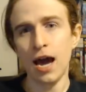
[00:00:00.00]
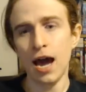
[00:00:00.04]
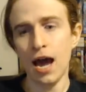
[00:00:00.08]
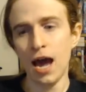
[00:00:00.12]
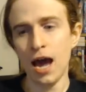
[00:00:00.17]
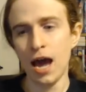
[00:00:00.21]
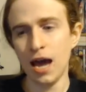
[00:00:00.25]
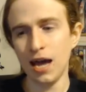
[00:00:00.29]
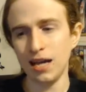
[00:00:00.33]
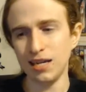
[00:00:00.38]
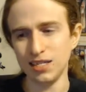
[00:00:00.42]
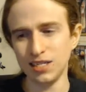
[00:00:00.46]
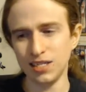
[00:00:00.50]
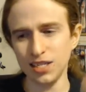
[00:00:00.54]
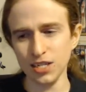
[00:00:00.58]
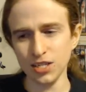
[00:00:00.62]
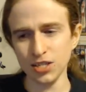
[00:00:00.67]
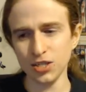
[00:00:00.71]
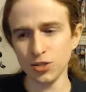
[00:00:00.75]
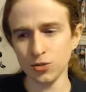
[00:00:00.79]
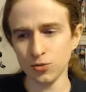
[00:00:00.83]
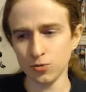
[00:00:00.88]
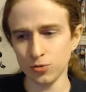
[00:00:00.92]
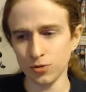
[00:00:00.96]
And
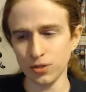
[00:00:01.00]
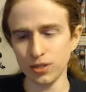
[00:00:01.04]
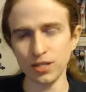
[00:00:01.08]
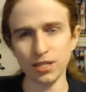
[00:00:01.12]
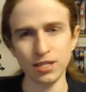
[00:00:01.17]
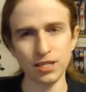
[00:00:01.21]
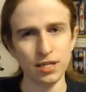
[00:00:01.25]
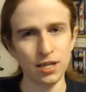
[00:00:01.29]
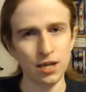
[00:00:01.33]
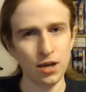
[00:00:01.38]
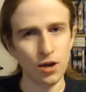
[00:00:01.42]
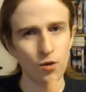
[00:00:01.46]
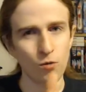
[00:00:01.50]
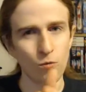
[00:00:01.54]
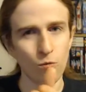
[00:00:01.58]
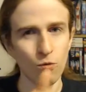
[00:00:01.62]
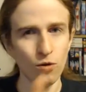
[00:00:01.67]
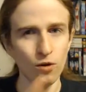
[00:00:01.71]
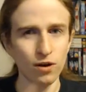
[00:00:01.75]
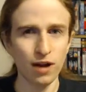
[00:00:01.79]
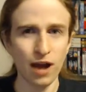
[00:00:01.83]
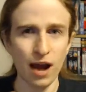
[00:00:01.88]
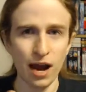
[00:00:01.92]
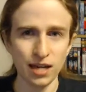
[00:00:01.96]
this is really
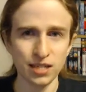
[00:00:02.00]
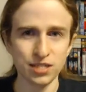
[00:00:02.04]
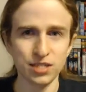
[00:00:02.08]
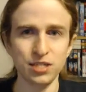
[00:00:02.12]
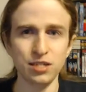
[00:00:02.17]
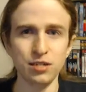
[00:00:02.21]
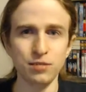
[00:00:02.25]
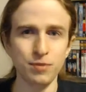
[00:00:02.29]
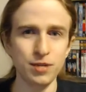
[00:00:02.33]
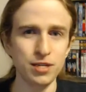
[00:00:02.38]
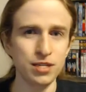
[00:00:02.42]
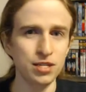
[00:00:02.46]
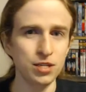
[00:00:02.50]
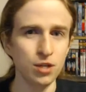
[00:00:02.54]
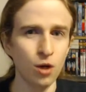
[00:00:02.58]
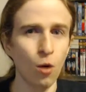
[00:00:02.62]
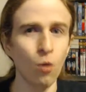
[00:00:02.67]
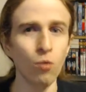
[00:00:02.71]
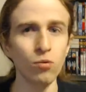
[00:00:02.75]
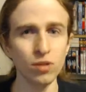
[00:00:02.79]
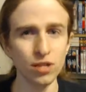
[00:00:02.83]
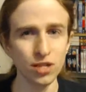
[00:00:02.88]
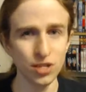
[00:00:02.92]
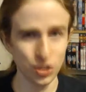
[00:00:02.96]
what I see to be the
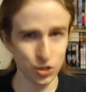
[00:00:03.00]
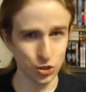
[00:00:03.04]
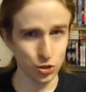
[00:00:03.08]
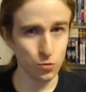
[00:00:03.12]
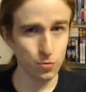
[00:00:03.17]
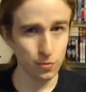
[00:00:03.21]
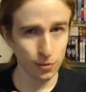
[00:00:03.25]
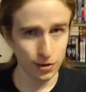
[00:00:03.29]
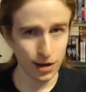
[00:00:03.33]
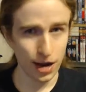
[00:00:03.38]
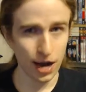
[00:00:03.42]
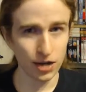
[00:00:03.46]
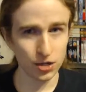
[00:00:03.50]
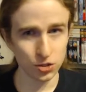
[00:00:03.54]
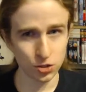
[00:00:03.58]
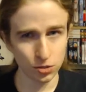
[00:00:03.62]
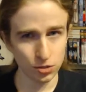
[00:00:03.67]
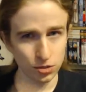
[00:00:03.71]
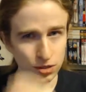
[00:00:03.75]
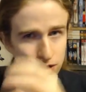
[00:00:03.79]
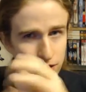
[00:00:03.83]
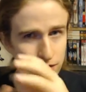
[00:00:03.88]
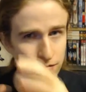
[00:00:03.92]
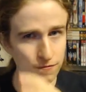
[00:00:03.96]
only
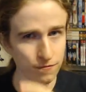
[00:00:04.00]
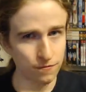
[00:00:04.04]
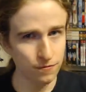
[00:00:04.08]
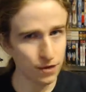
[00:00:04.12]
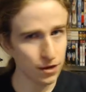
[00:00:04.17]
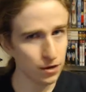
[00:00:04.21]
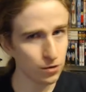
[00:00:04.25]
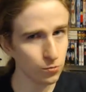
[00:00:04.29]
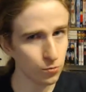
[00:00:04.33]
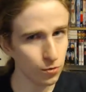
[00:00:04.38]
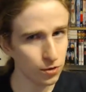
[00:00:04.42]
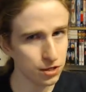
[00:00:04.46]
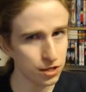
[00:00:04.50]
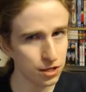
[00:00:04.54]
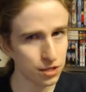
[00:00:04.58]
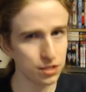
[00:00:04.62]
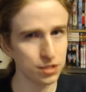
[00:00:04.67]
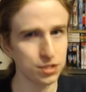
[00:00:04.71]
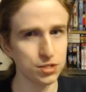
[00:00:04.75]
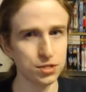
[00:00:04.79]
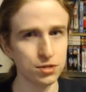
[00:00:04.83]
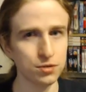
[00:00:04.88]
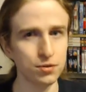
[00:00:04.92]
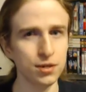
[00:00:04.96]
supernatural event within
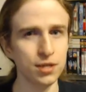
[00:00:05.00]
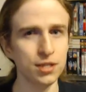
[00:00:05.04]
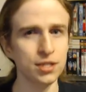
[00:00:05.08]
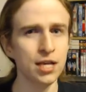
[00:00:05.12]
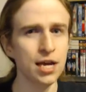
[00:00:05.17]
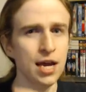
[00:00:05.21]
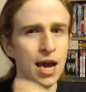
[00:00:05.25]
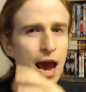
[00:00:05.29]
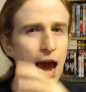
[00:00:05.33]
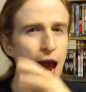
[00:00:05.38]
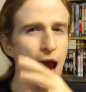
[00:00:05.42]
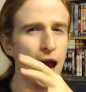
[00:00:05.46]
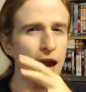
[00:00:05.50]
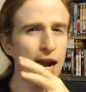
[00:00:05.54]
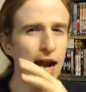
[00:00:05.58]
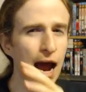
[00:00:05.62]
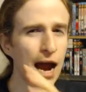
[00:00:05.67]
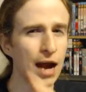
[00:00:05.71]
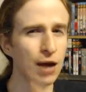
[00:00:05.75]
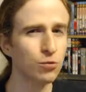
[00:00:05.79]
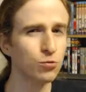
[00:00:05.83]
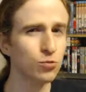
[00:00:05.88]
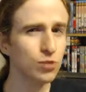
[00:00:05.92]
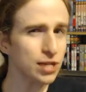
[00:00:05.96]
the series, and
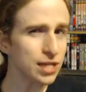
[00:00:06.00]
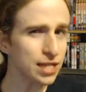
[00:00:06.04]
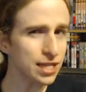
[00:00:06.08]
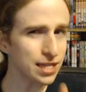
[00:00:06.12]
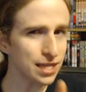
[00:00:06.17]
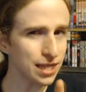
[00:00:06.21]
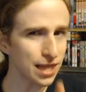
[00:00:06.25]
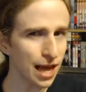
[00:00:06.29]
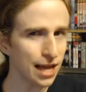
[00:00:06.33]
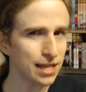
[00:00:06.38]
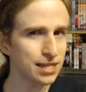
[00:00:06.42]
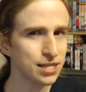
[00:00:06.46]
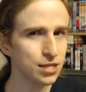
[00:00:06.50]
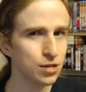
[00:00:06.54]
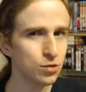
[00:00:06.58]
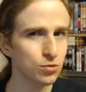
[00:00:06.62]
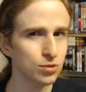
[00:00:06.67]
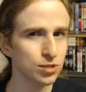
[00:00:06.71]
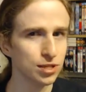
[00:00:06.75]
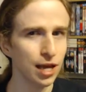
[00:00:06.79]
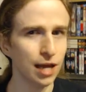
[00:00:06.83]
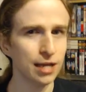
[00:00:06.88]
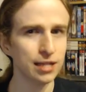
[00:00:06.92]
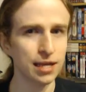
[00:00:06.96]
I really liked that it
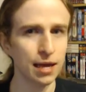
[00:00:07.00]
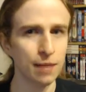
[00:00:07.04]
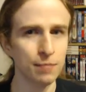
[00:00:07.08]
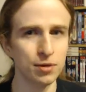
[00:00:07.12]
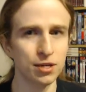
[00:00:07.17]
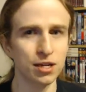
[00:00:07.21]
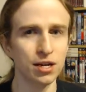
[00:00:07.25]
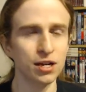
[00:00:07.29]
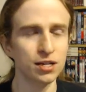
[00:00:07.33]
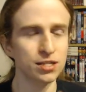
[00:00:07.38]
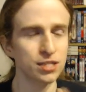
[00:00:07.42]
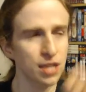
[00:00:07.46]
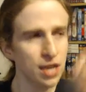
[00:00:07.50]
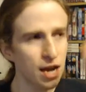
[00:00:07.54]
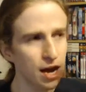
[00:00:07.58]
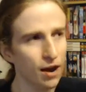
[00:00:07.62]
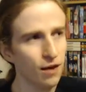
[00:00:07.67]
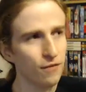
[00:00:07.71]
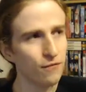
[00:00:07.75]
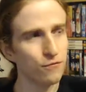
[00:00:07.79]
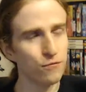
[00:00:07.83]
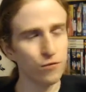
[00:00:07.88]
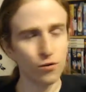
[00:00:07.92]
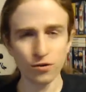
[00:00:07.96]
was like that because
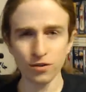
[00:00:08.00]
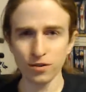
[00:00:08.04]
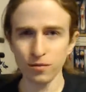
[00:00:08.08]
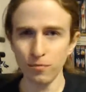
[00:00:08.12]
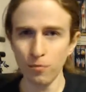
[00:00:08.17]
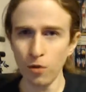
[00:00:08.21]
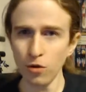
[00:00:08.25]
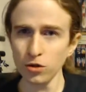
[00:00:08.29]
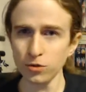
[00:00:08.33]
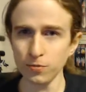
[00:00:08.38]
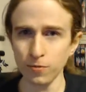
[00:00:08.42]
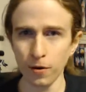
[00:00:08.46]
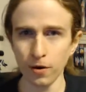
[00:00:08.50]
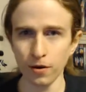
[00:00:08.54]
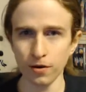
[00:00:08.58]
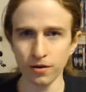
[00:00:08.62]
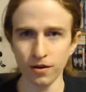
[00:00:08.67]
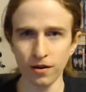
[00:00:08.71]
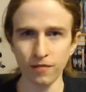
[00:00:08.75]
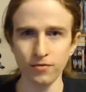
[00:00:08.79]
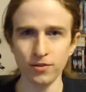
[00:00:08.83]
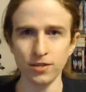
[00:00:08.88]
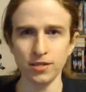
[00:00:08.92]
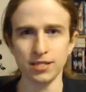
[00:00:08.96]
for the most
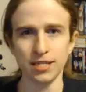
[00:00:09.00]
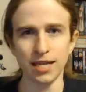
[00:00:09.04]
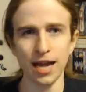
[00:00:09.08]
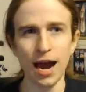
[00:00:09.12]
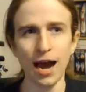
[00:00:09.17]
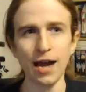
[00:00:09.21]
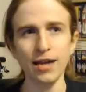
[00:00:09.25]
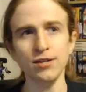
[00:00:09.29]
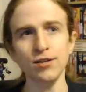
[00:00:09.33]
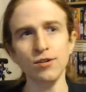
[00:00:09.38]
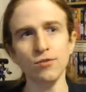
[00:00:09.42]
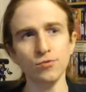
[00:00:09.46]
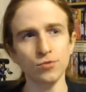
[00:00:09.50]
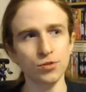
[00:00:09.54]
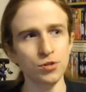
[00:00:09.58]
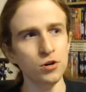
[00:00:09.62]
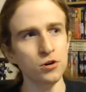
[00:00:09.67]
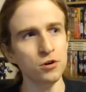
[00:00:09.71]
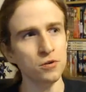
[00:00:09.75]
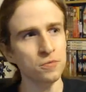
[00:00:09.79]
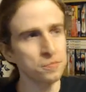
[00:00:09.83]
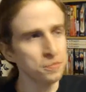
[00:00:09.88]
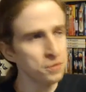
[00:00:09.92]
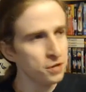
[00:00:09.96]
part of this, I don't
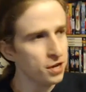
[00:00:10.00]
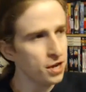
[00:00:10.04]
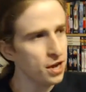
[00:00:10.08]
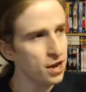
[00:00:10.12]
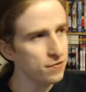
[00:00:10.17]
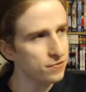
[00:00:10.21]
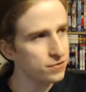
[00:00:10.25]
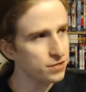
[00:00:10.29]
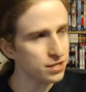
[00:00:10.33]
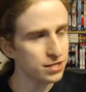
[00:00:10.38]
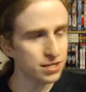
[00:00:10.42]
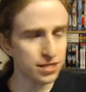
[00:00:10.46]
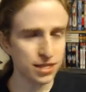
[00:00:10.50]
know if